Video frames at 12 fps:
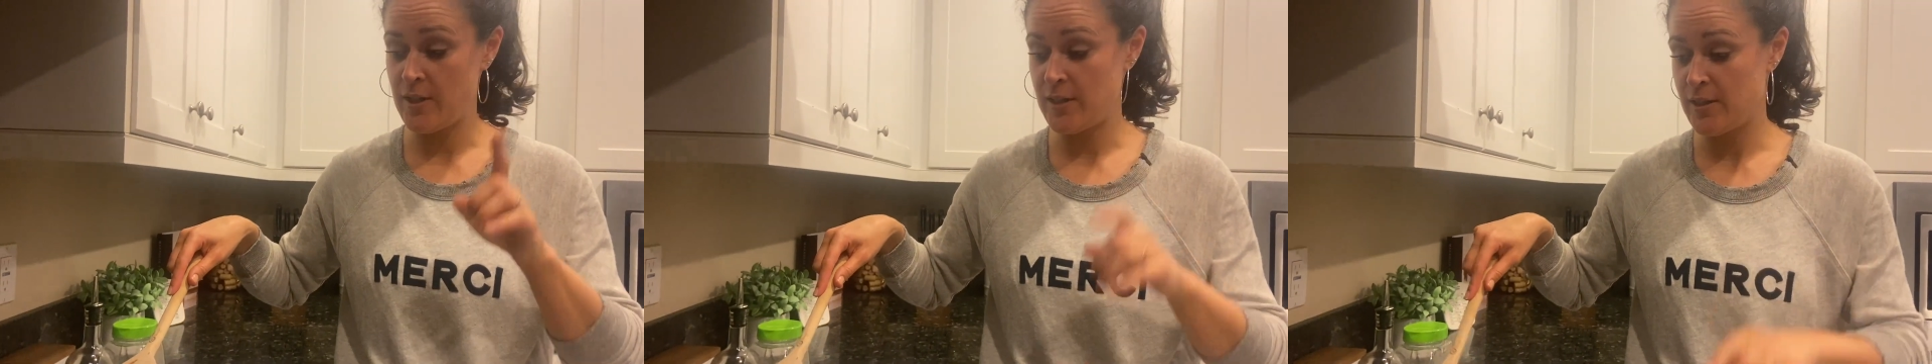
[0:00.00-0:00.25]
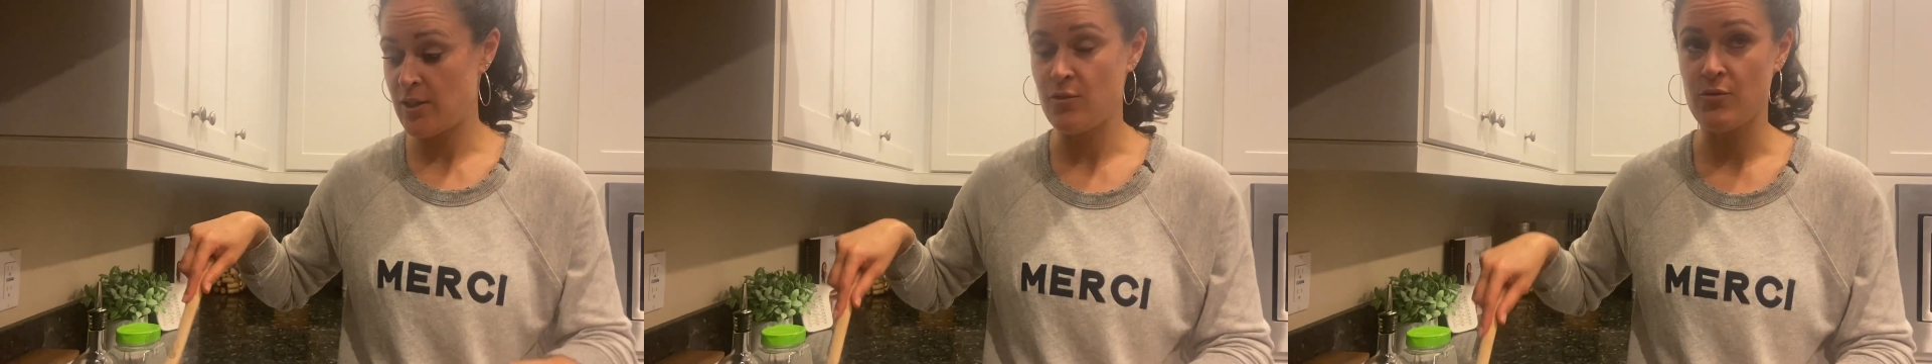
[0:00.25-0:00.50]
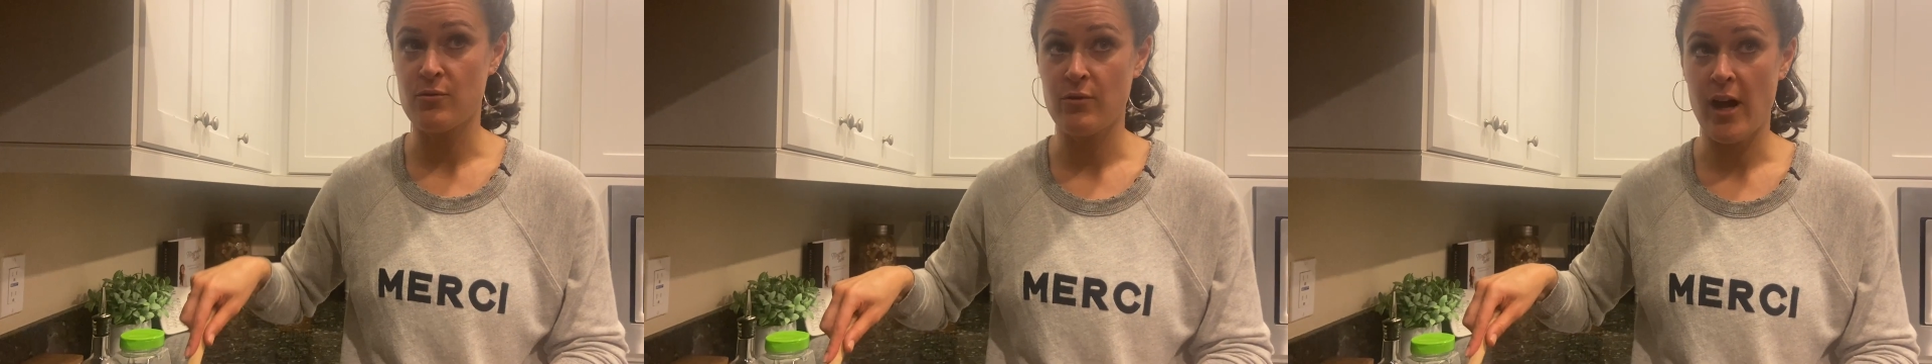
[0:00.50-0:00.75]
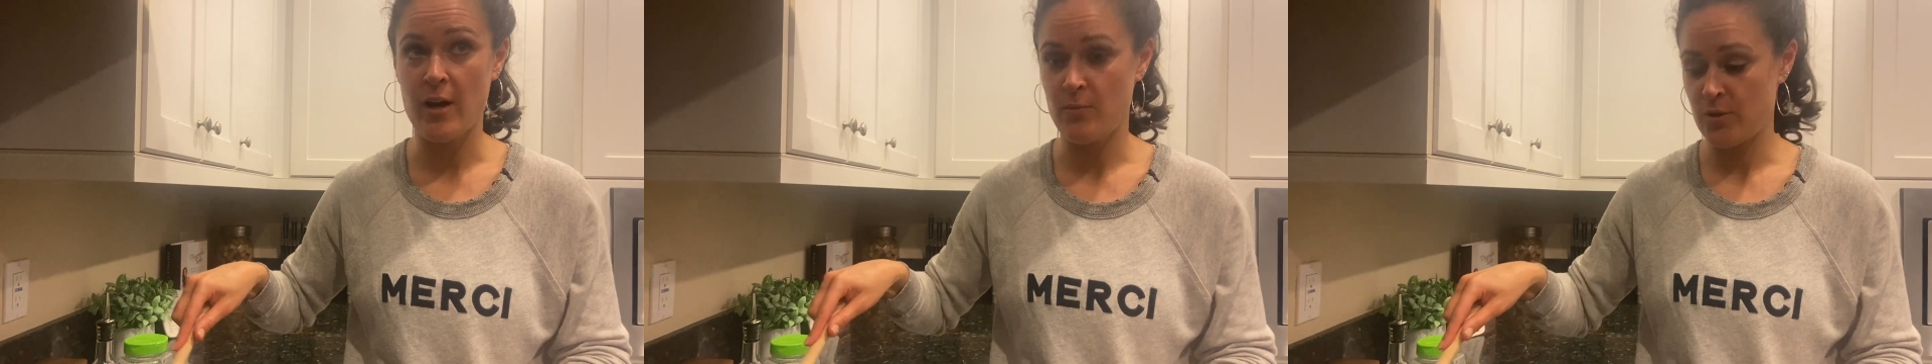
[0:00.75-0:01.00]
is to use
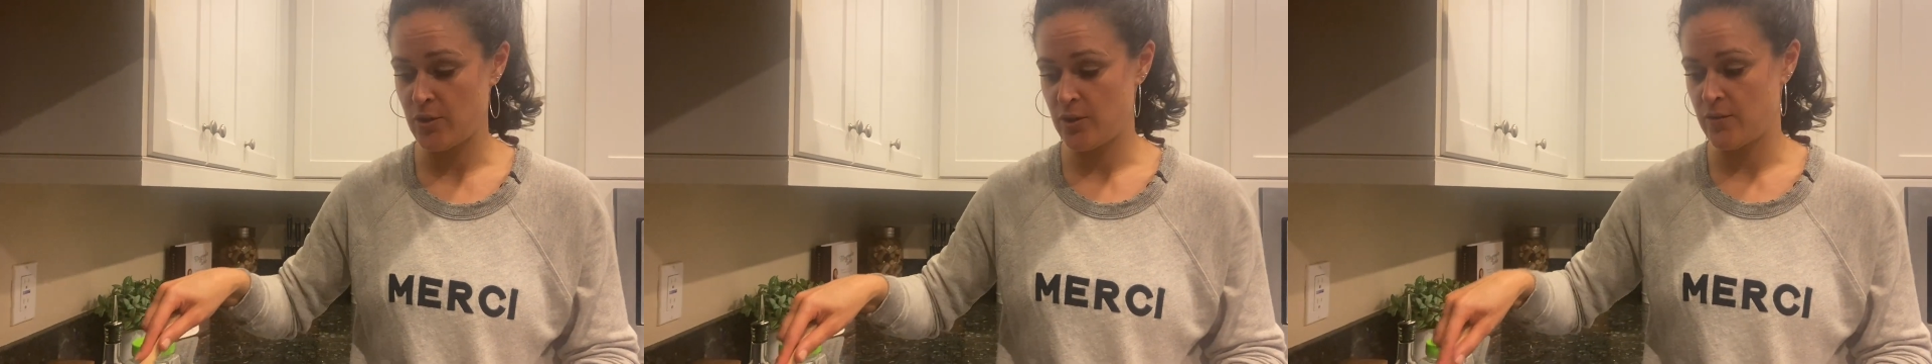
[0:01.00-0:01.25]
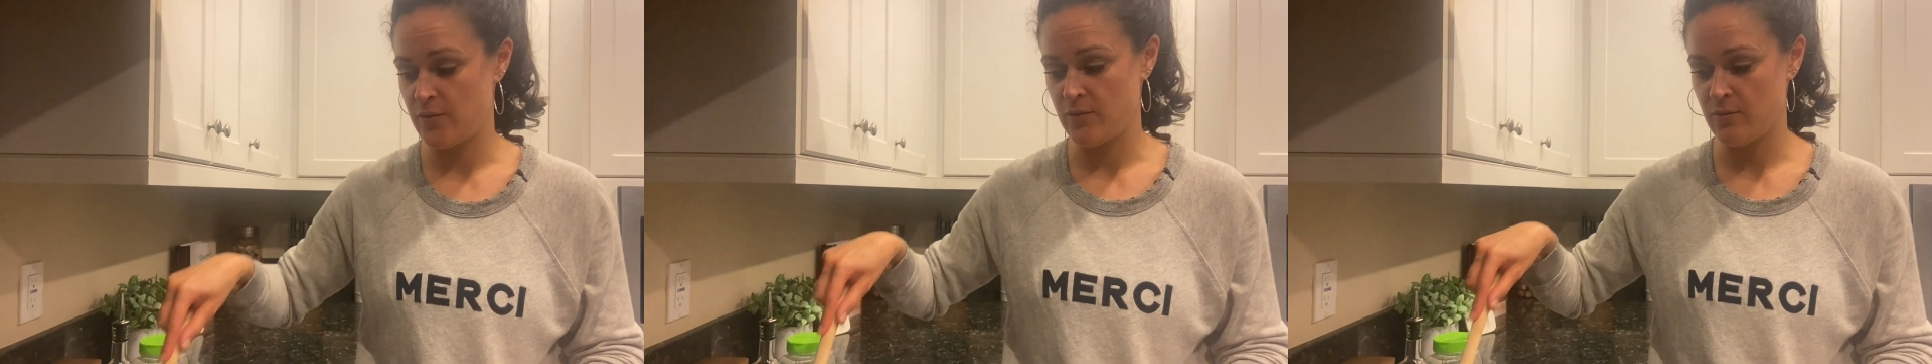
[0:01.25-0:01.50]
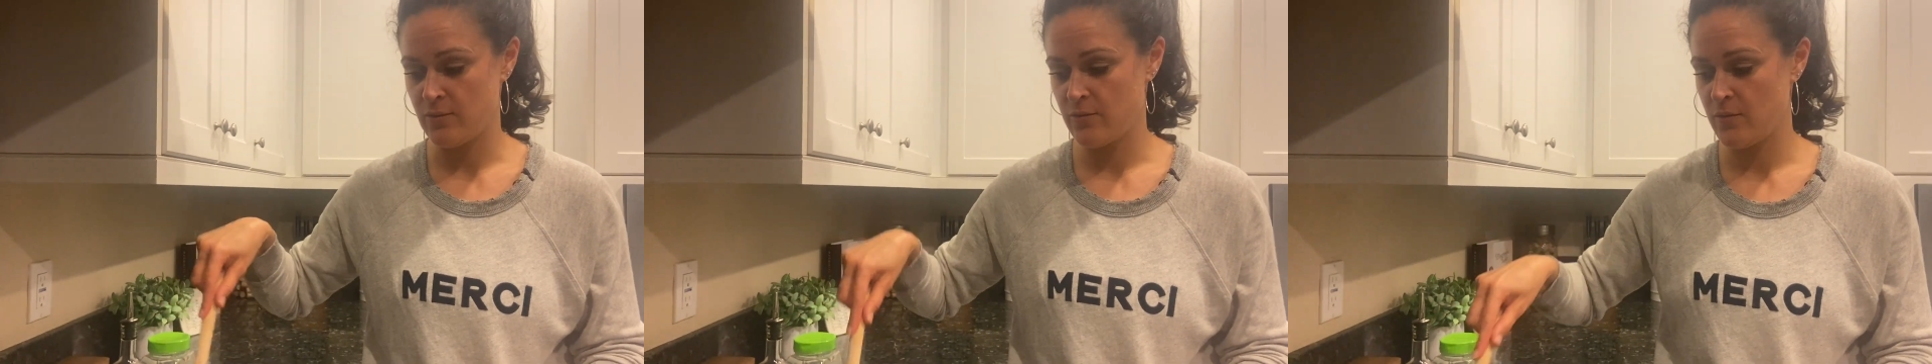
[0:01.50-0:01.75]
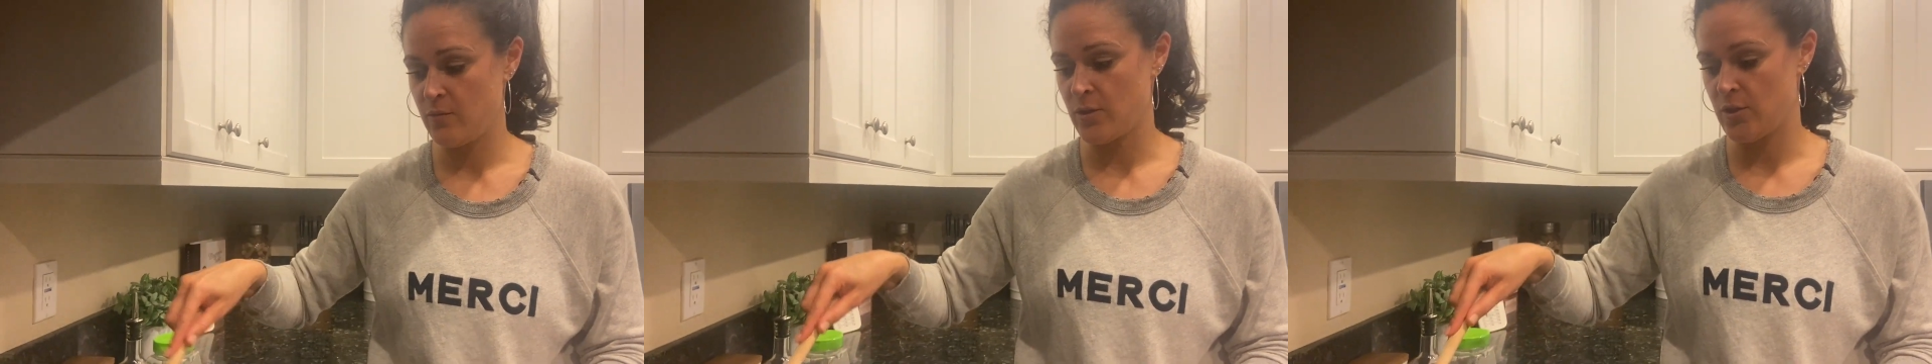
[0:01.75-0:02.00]
red, which is
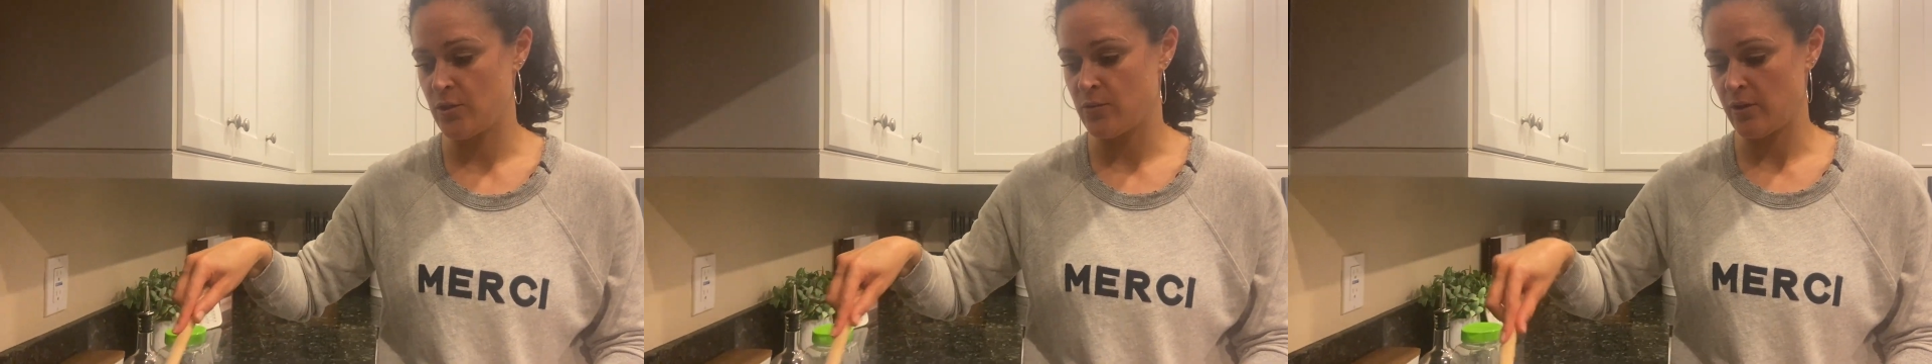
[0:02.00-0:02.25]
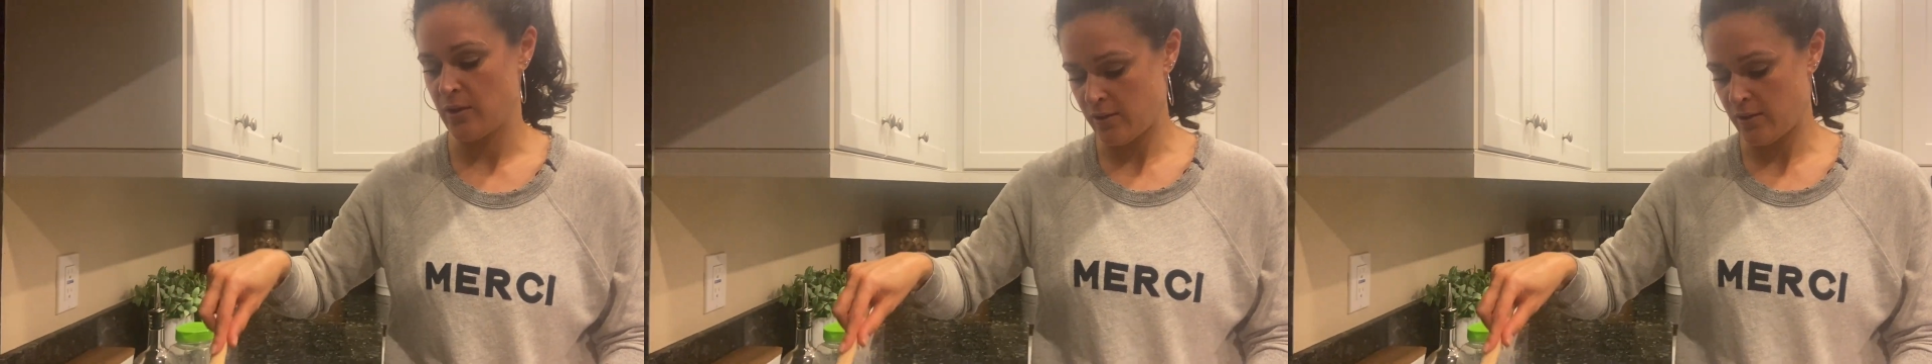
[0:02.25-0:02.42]
really